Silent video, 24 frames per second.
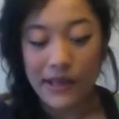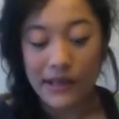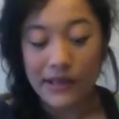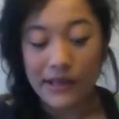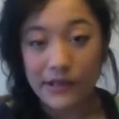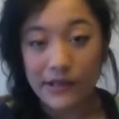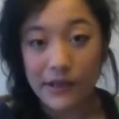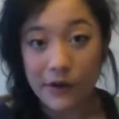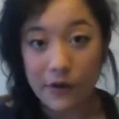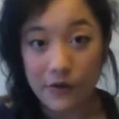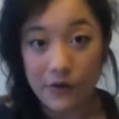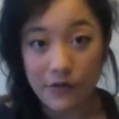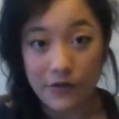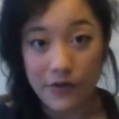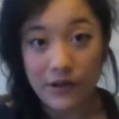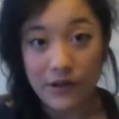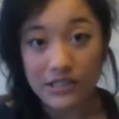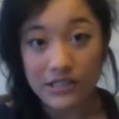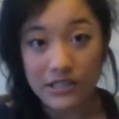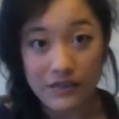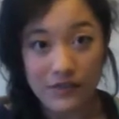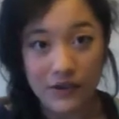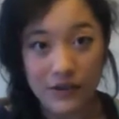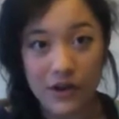So
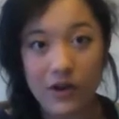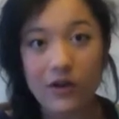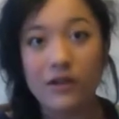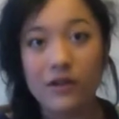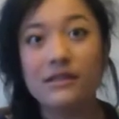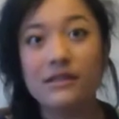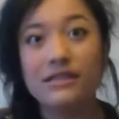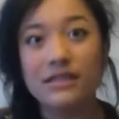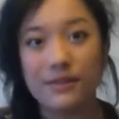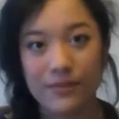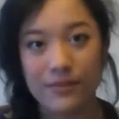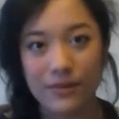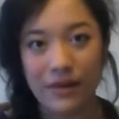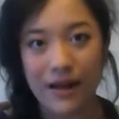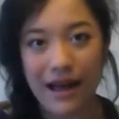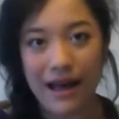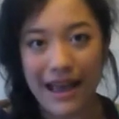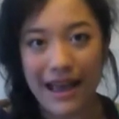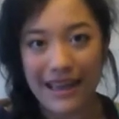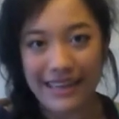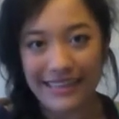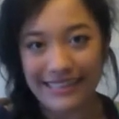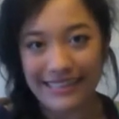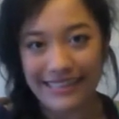first of all,
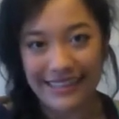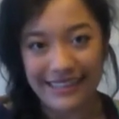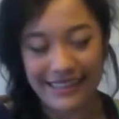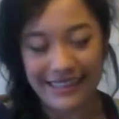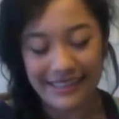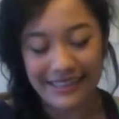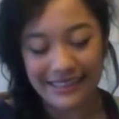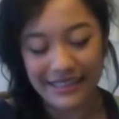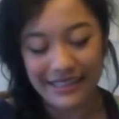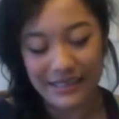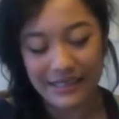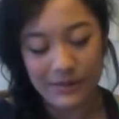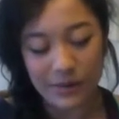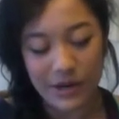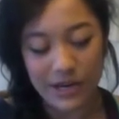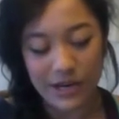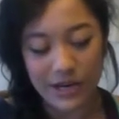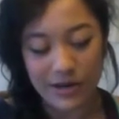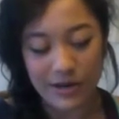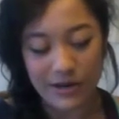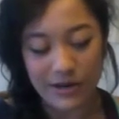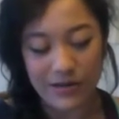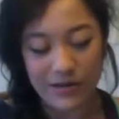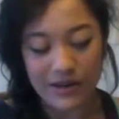supplies. This is what
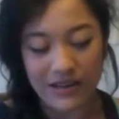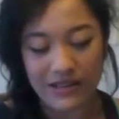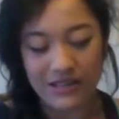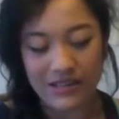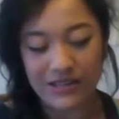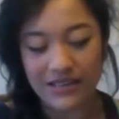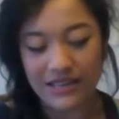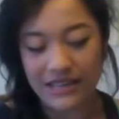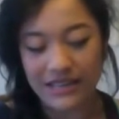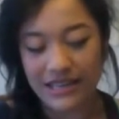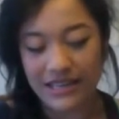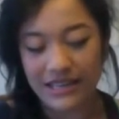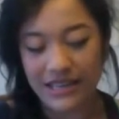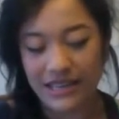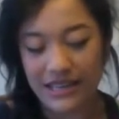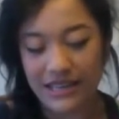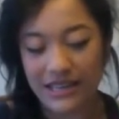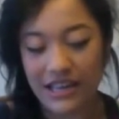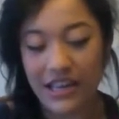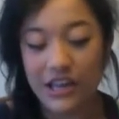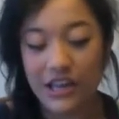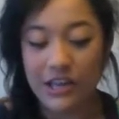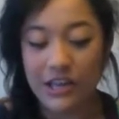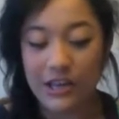you're going to need.